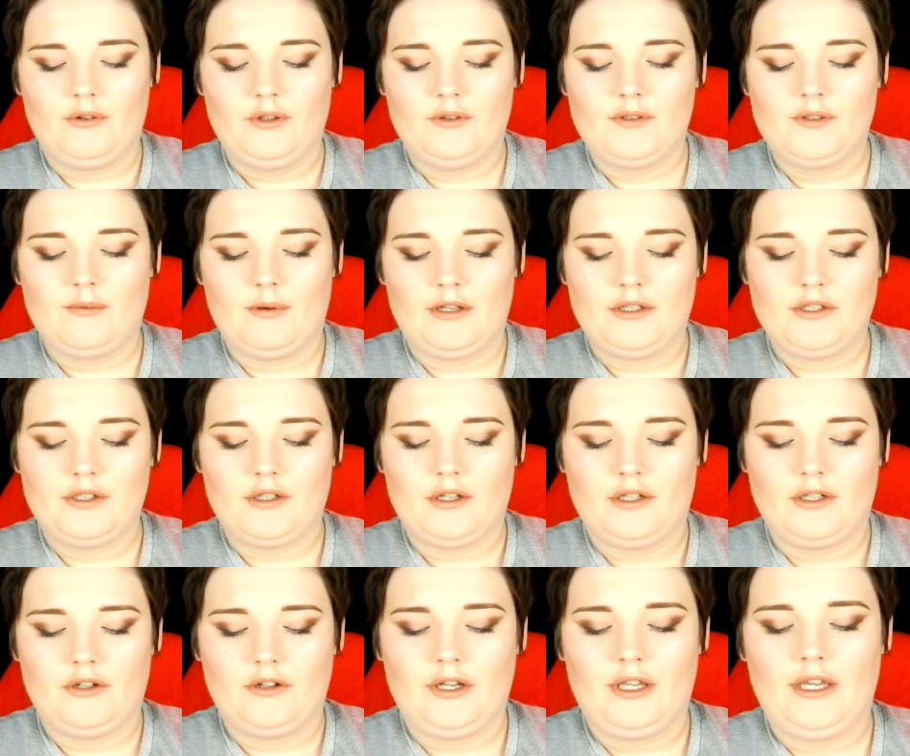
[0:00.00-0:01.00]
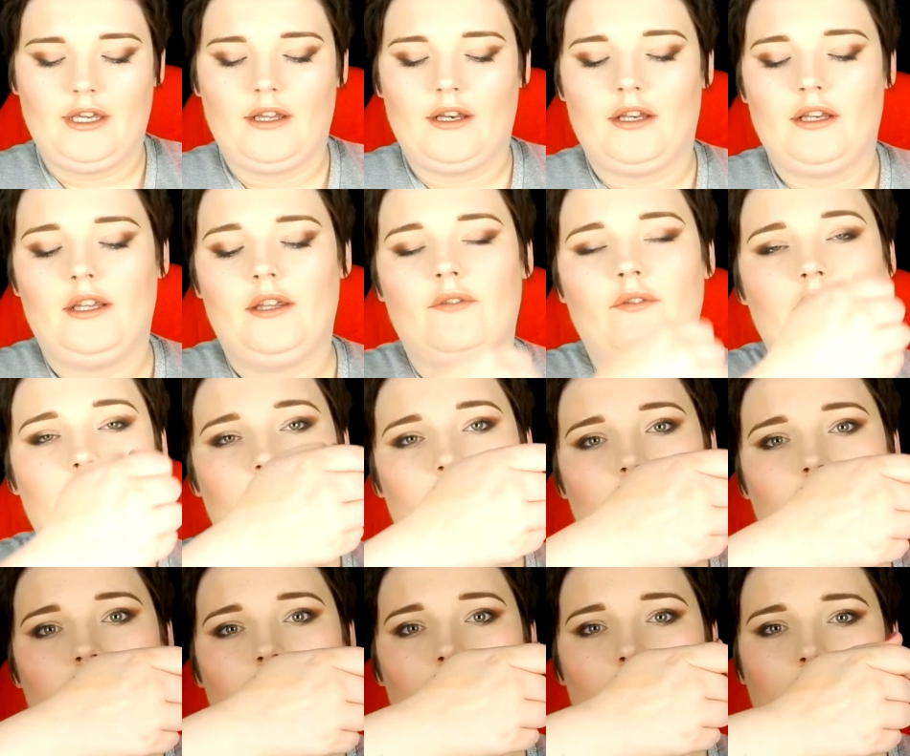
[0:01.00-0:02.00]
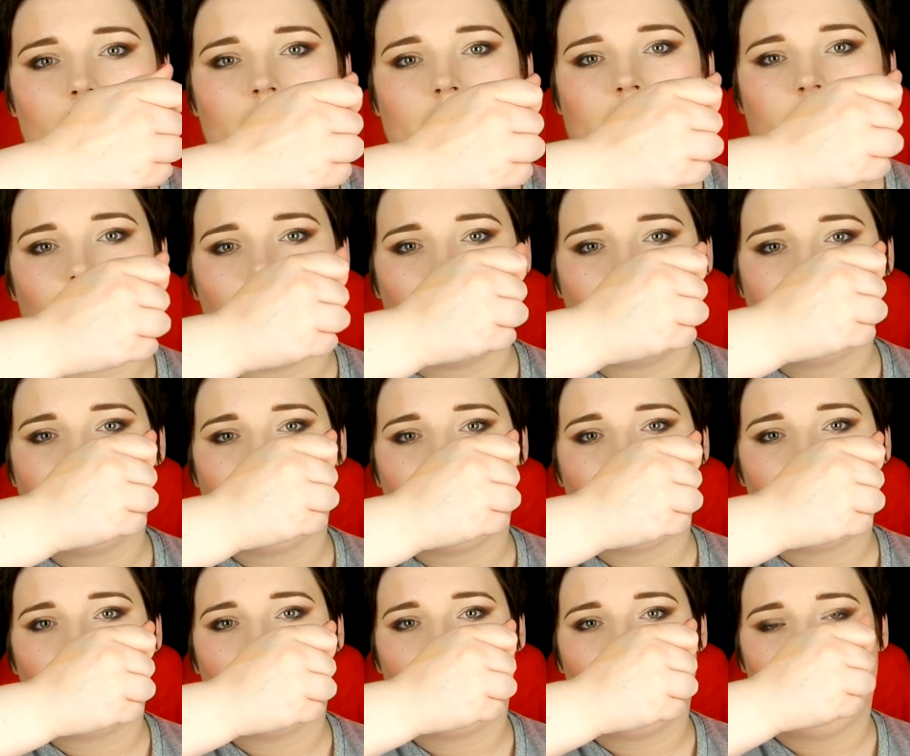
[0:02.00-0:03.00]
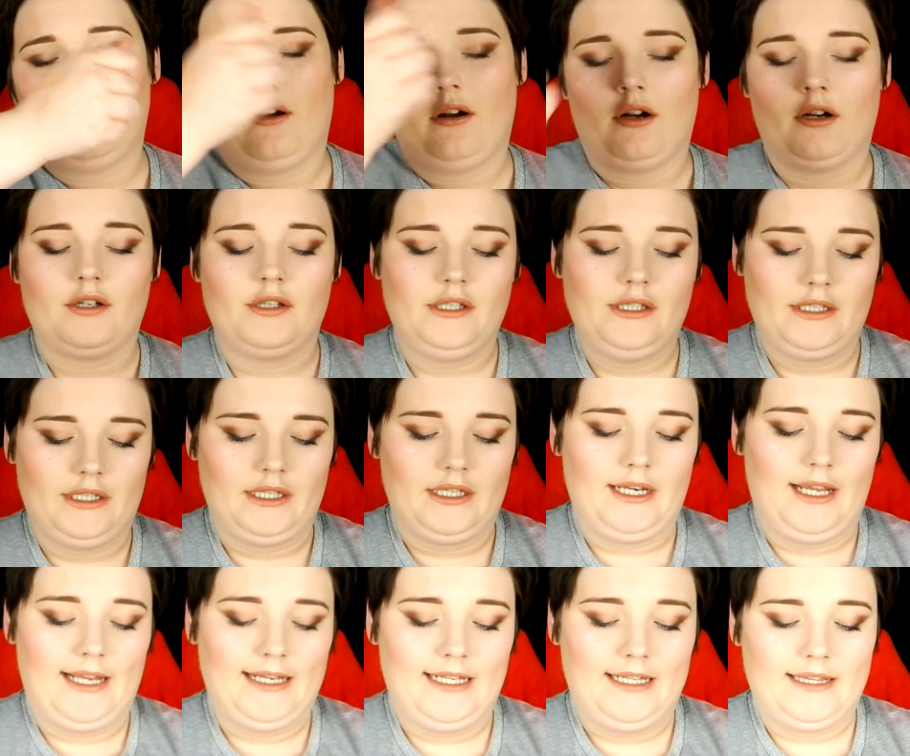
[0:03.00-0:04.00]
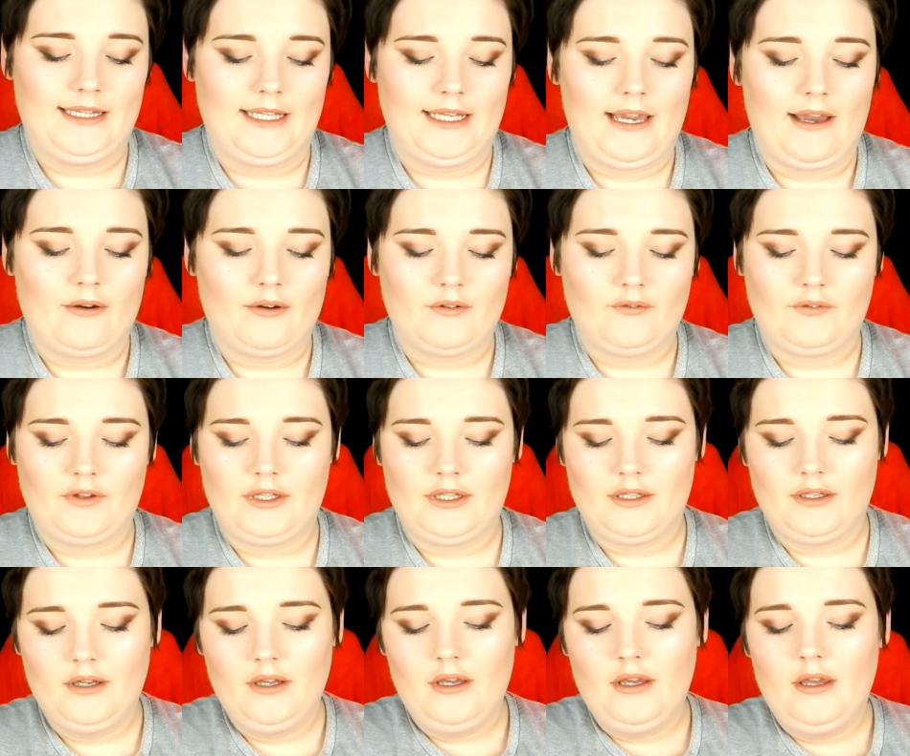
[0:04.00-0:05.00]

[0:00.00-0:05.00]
swatch it on your hand, and even then you have to swatch it pretty hard to get anything out of it.